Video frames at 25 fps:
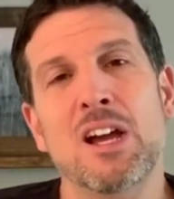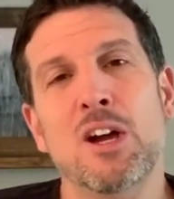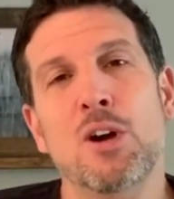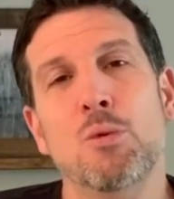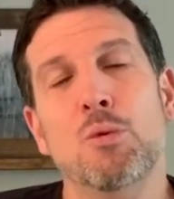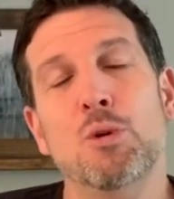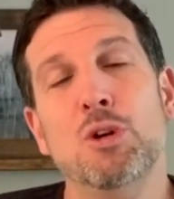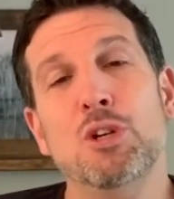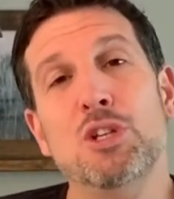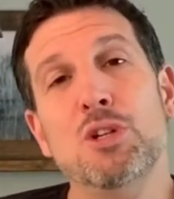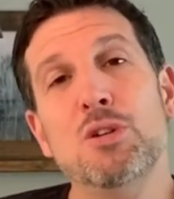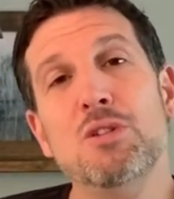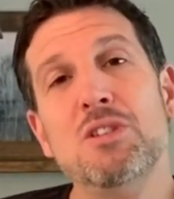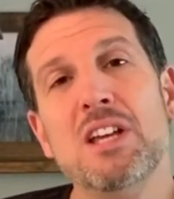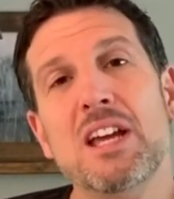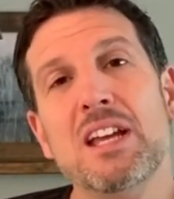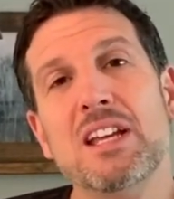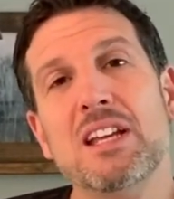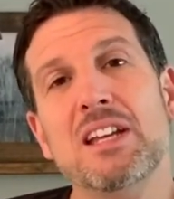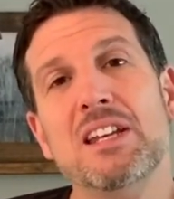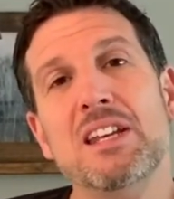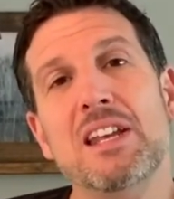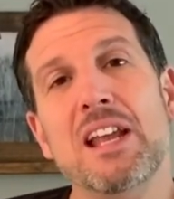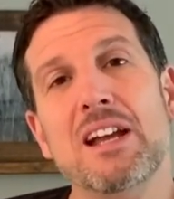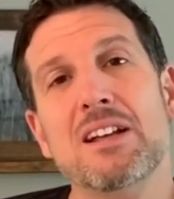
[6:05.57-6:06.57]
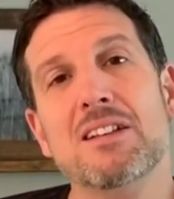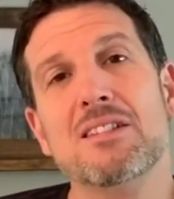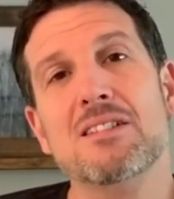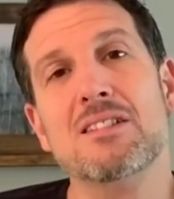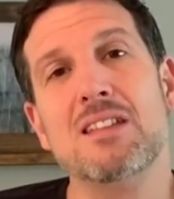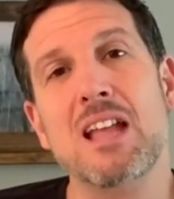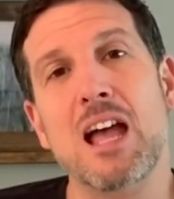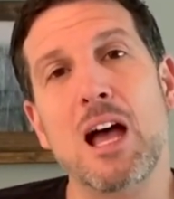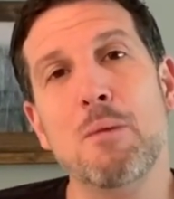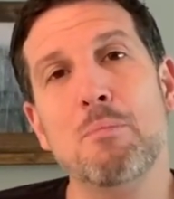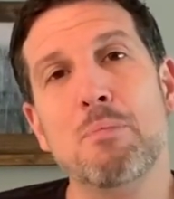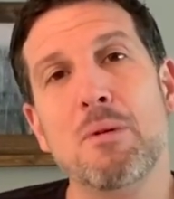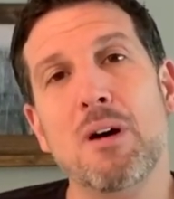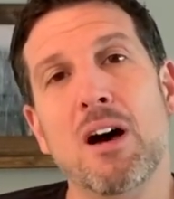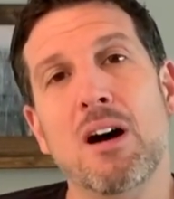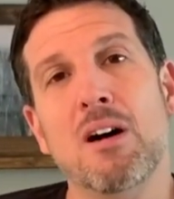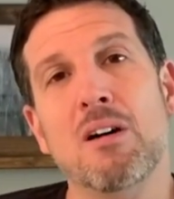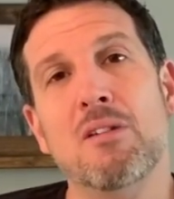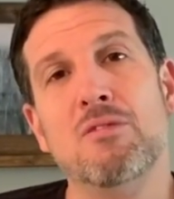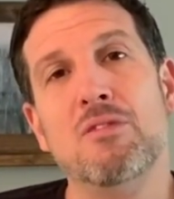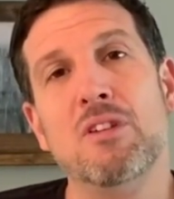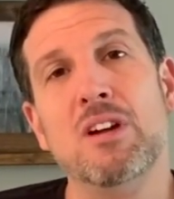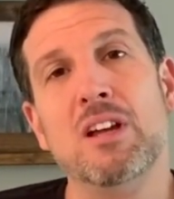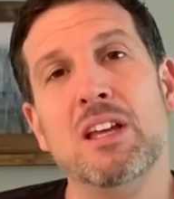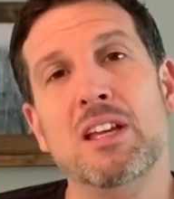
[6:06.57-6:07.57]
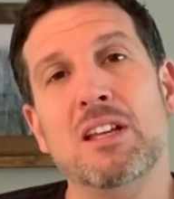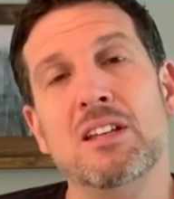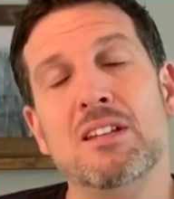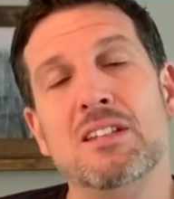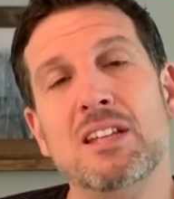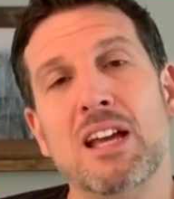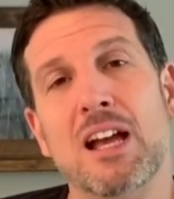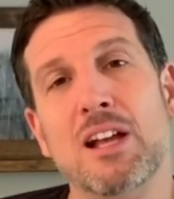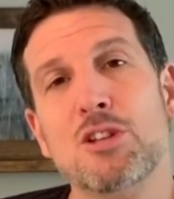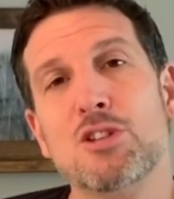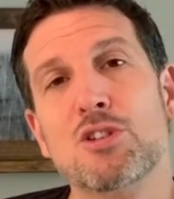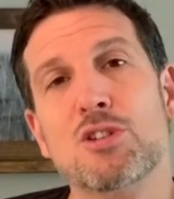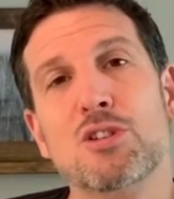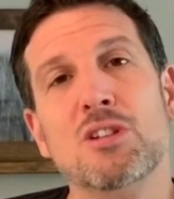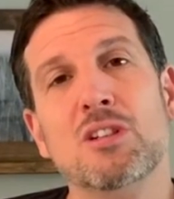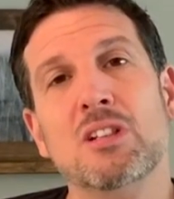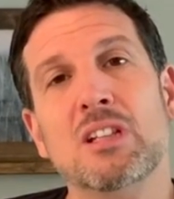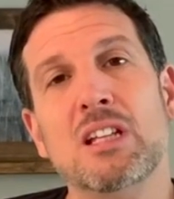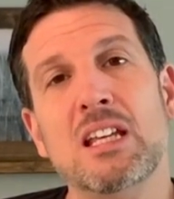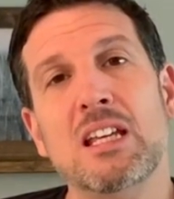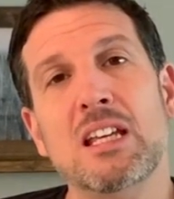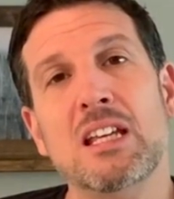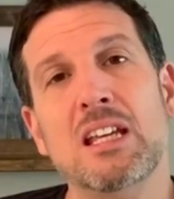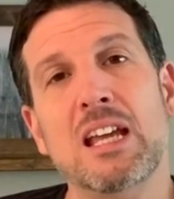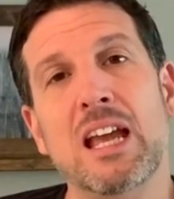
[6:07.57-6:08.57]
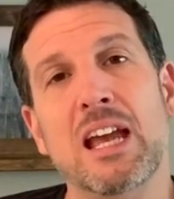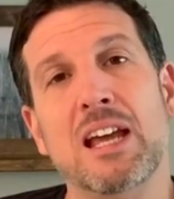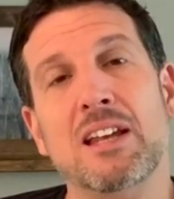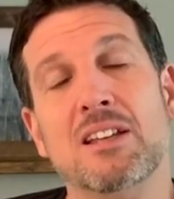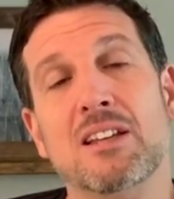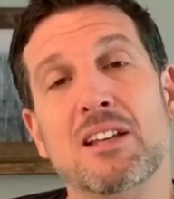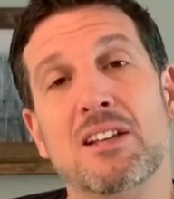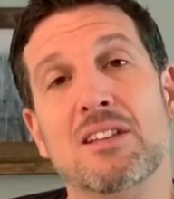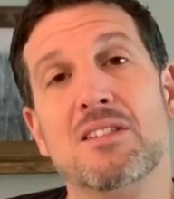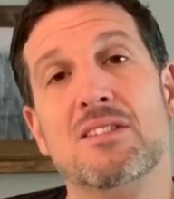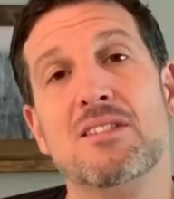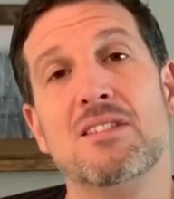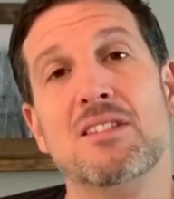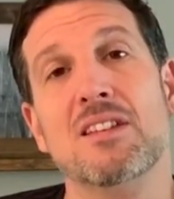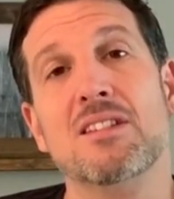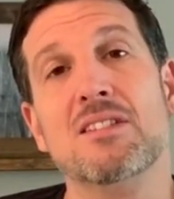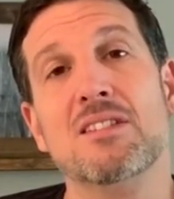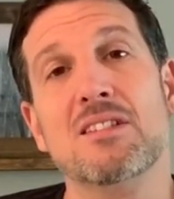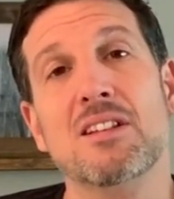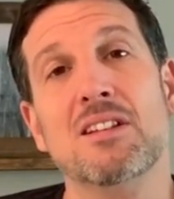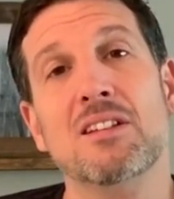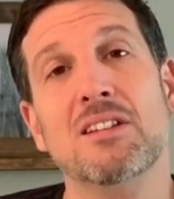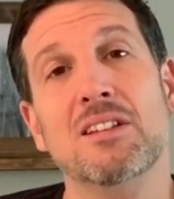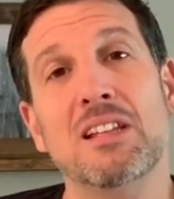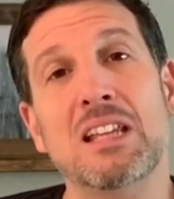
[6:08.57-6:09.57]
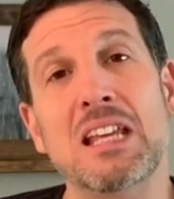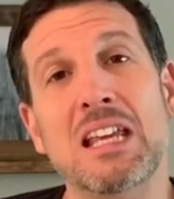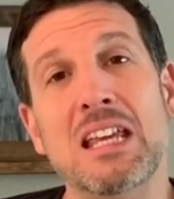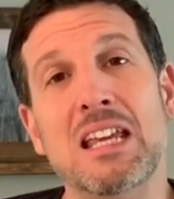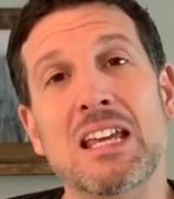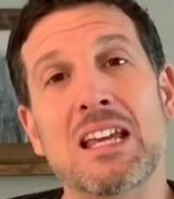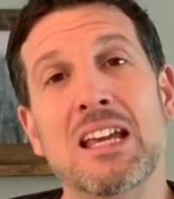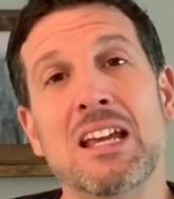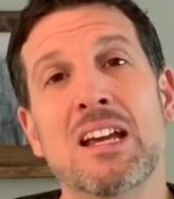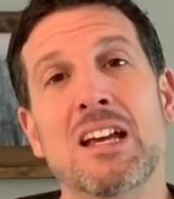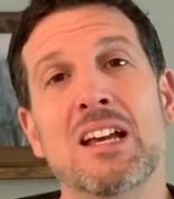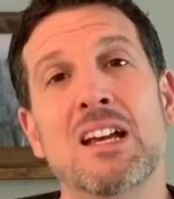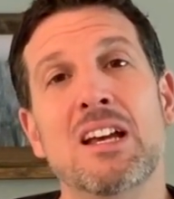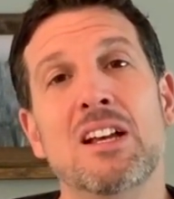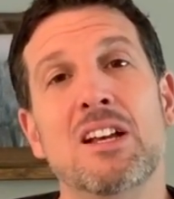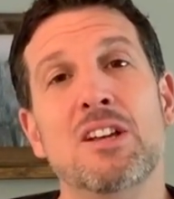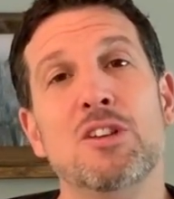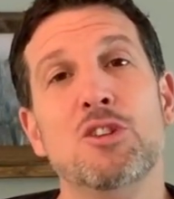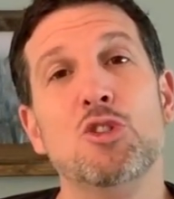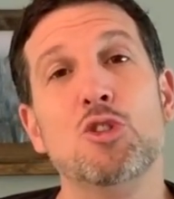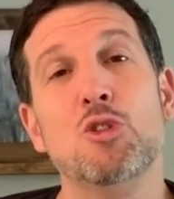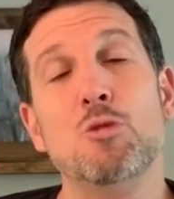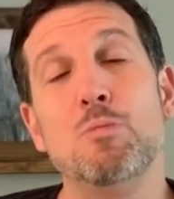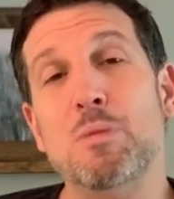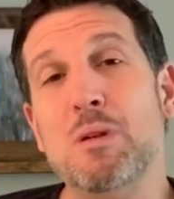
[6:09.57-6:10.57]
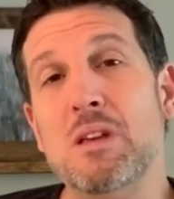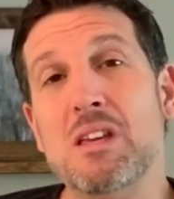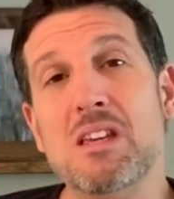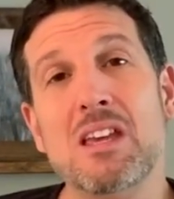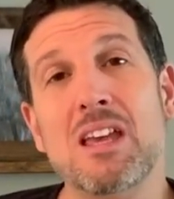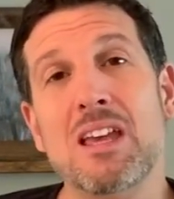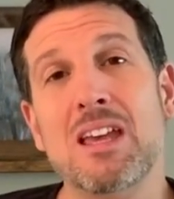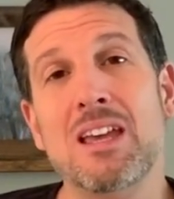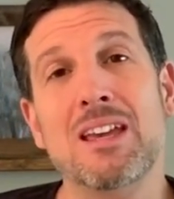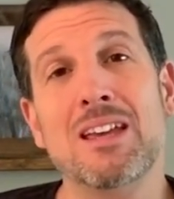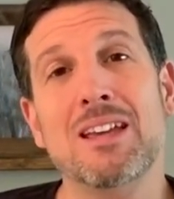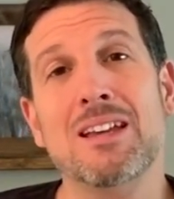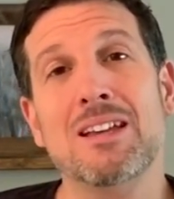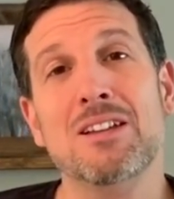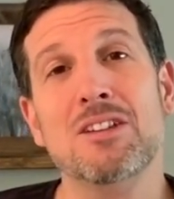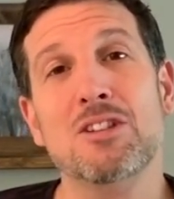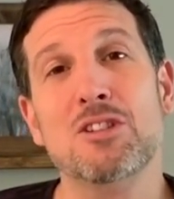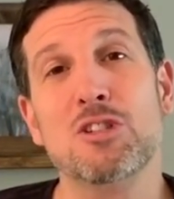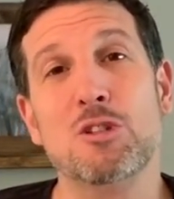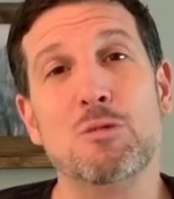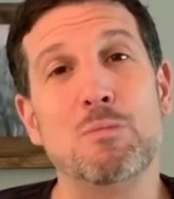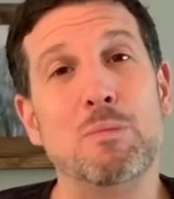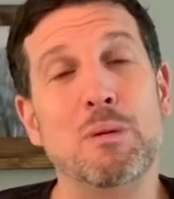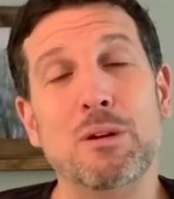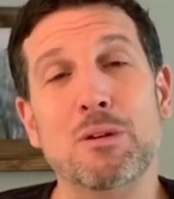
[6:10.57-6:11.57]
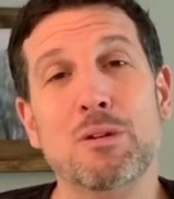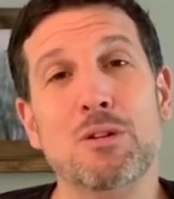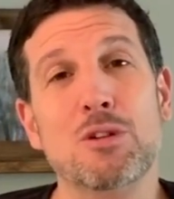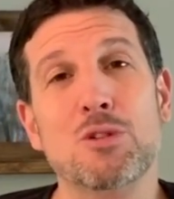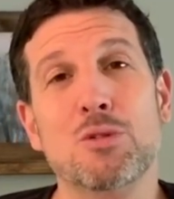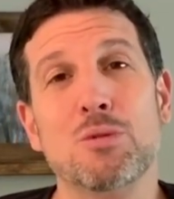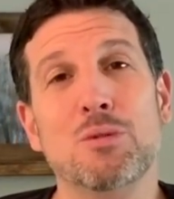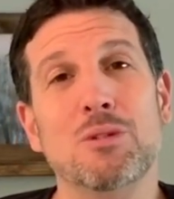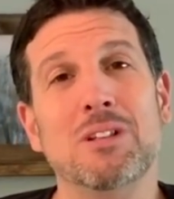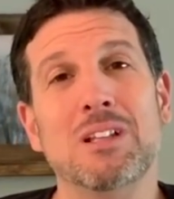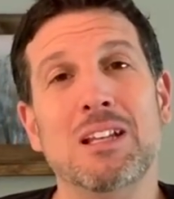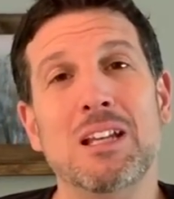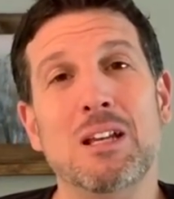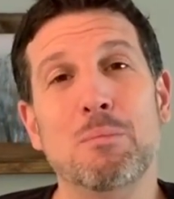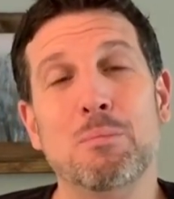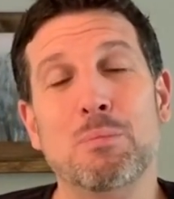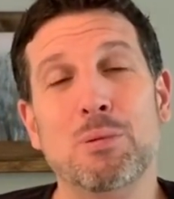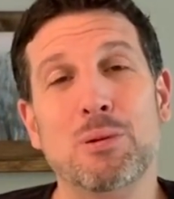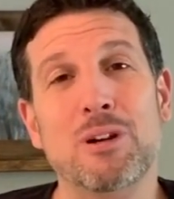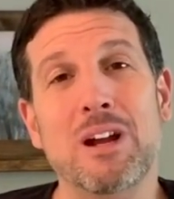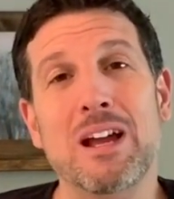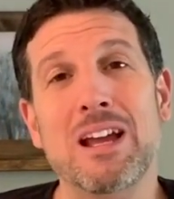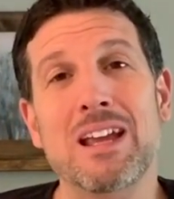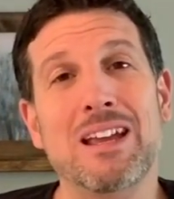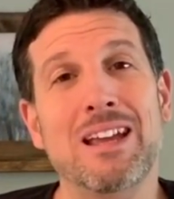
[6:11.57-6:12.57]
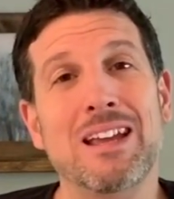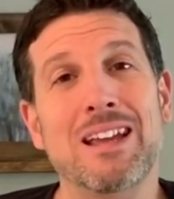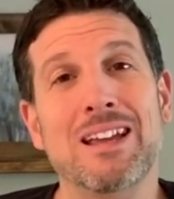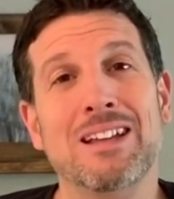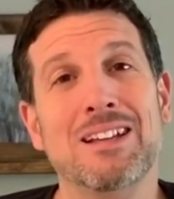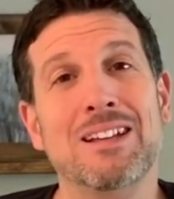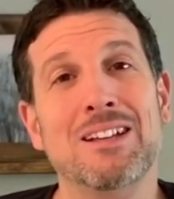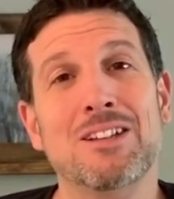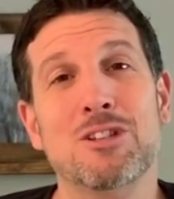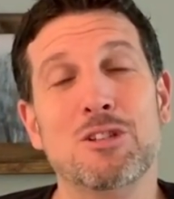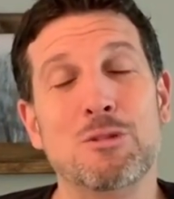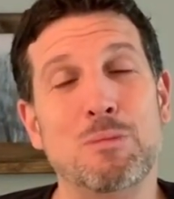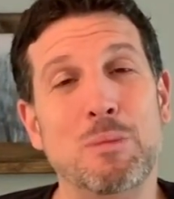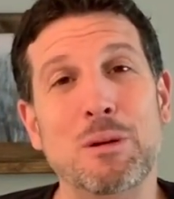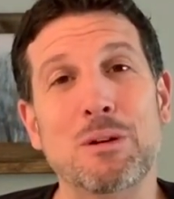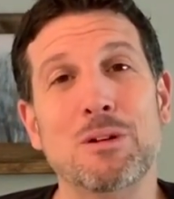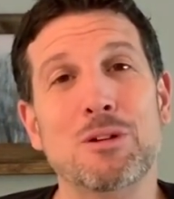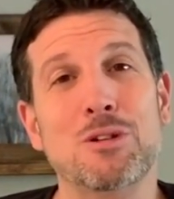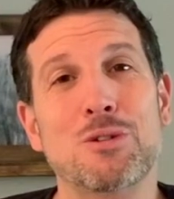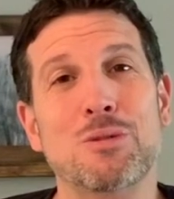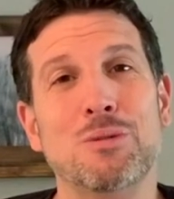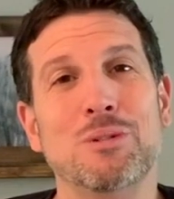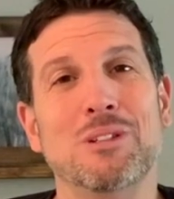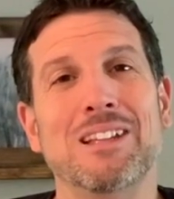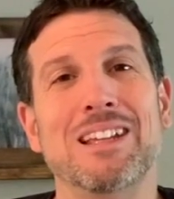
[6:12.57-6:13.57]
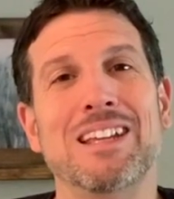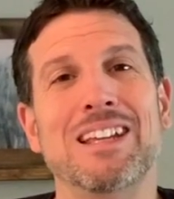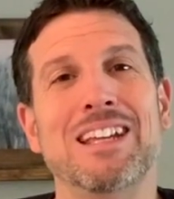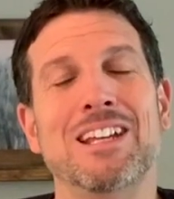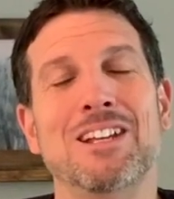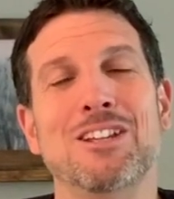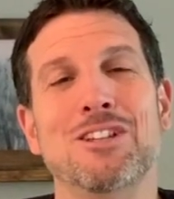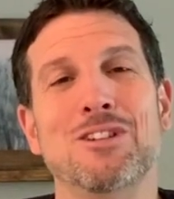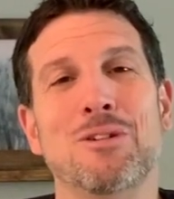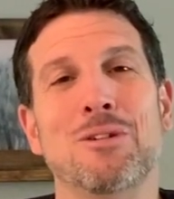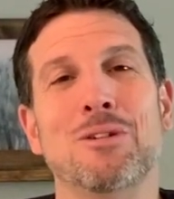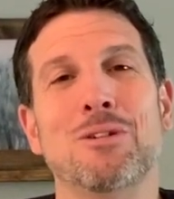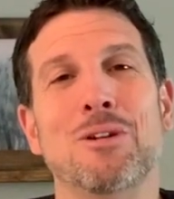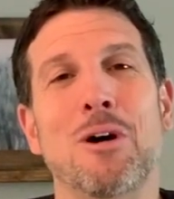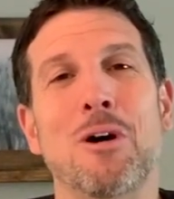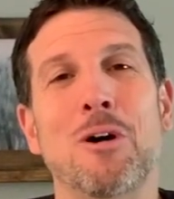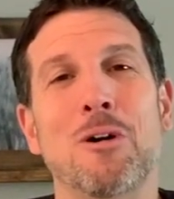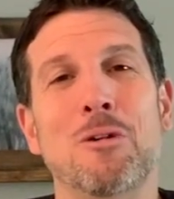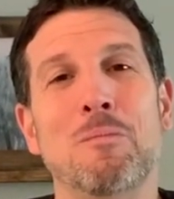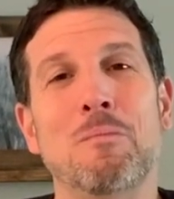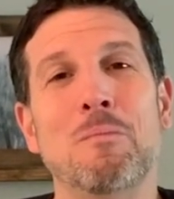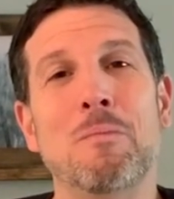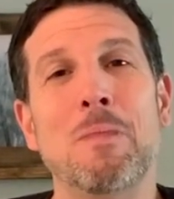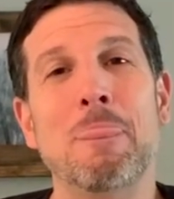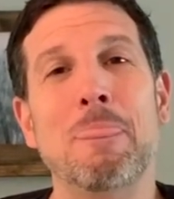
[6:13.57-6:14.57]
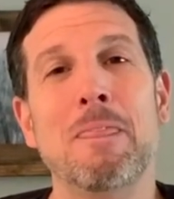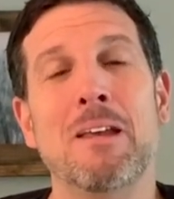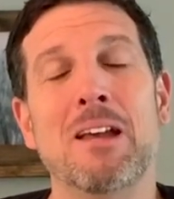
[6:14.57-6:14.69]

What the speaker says: would you take a next step of intentionally and consistently speaking spiritually, praying spiritually in your home?